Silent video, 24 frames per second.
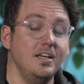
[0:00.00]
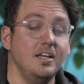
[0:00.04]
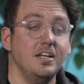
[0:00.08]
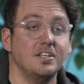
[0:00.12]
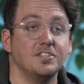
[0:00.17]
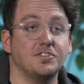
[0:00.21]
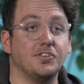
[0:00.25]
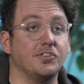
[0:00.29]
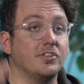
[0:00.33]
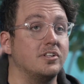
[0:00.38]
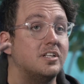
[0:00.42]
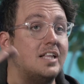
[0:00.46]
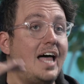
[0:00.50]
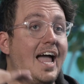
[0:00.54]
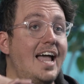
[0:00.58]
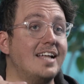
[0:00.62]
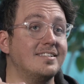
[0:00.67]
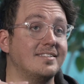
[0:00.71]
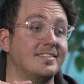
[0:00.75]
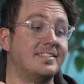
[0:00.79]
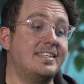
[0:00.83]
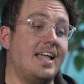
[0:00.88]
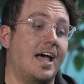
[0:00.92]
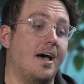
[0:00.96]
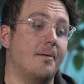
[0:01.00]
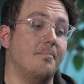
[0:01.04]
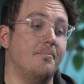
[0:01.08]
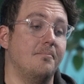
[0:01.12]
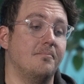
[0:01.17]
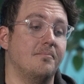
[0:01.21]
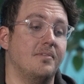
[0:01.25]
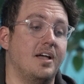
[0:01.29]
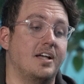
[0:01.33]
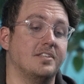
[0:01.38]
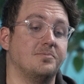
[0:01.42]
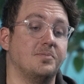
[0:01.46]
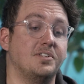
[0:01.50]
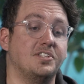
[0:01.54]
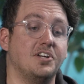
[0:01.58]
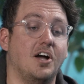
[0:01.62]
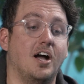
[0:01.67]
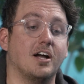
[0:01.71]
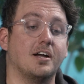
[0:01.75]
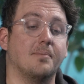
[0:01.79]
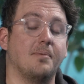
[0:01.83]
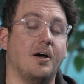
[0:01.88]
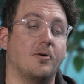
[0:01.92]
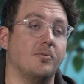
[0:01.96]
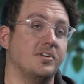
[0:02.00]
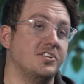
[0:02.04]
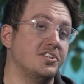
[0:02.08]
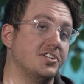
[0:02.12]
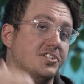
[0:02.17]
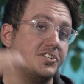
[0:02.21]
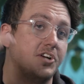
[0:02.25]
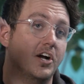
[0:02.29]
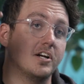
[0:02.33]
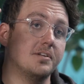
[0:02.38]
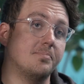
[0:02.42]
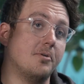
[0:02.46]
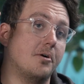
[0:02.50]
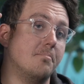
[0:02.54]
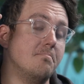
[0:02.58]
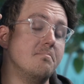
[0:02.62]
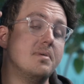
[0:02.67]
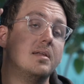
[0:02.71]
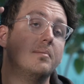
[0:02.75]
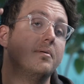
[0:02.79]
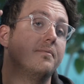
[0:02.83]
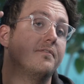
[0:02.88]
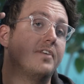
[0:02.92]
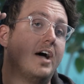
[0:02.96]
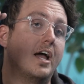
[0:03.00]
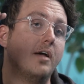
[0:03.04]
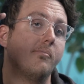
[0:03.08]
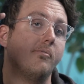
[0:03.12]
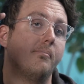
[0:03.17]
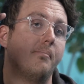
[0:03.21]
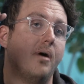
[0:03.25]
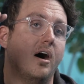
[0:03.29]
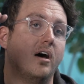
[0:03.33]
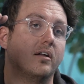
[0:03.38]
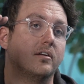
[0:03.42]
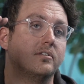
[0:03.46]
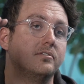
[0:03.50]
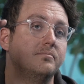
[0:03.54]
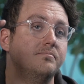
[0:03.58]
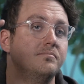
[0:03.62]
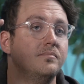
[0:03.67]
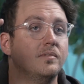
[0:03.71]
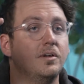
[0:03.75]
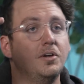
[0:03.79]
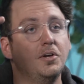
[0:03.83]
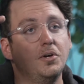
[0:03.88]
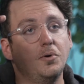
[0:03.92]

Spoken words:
So the last step, as we talk about, we just talked about minimum viable model,